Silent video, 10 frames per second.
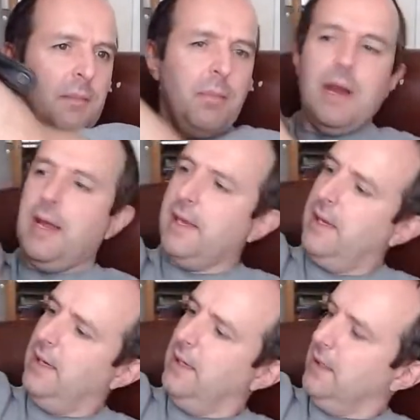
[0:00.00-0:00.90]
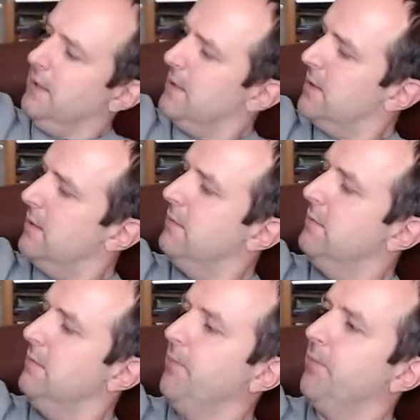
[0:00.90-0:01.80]
Black Hills.
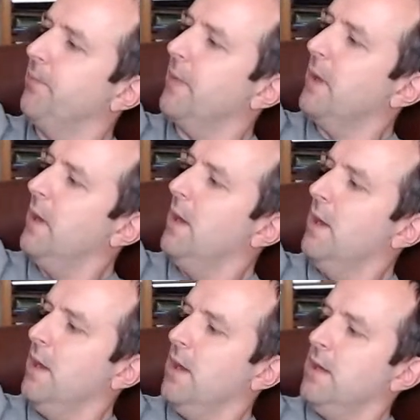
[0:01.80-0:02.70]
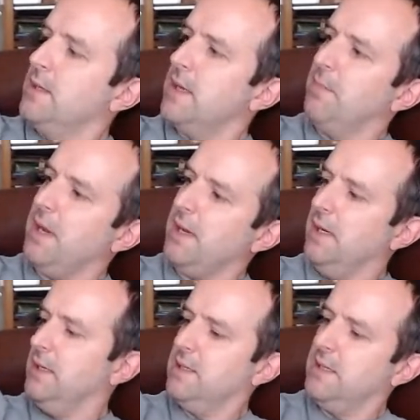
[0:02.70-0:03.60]
Is that Black
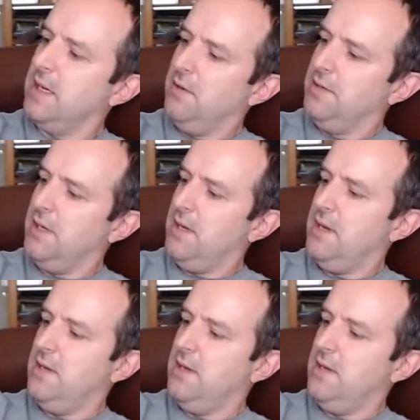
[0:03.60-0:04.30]
Hills of Dakota?